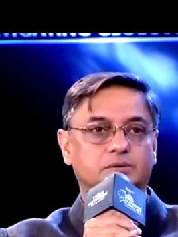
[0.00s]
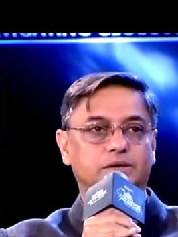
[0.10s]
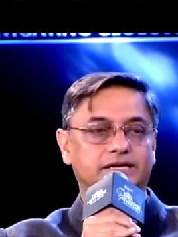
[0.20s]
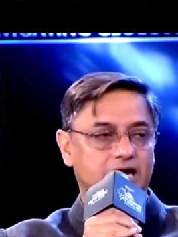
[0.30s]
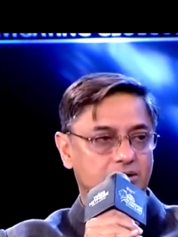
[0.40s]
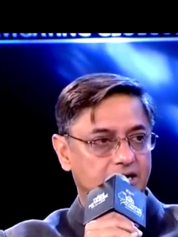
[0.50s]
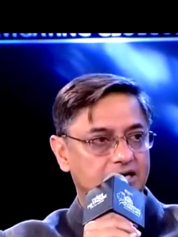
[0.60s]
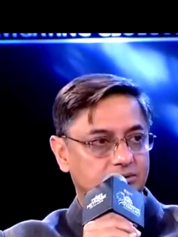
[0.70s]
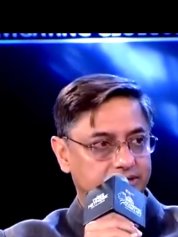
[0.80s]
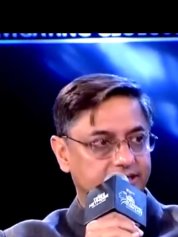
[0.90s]
We now are
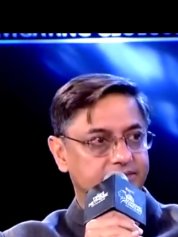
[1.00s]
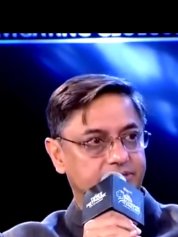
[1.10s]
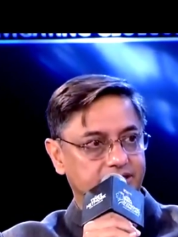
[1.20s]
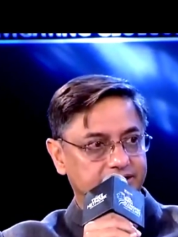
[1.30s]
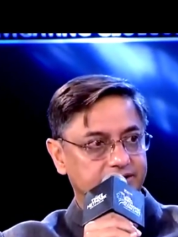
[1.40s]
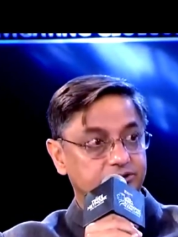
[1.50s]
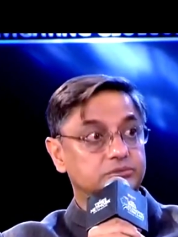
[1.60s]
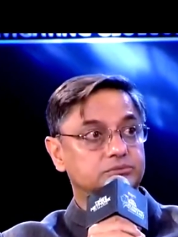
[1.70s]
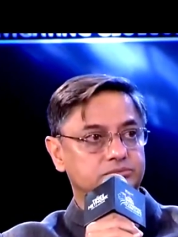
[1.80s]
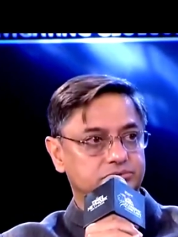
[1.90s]
looking at building
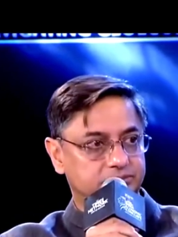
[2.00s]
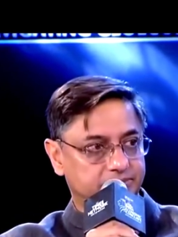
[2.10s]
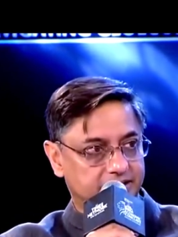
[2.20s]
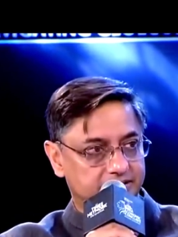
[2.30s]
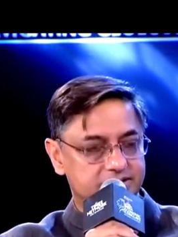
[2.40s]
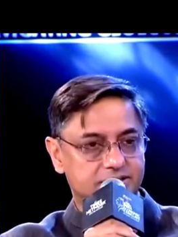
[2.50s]
new shipyards,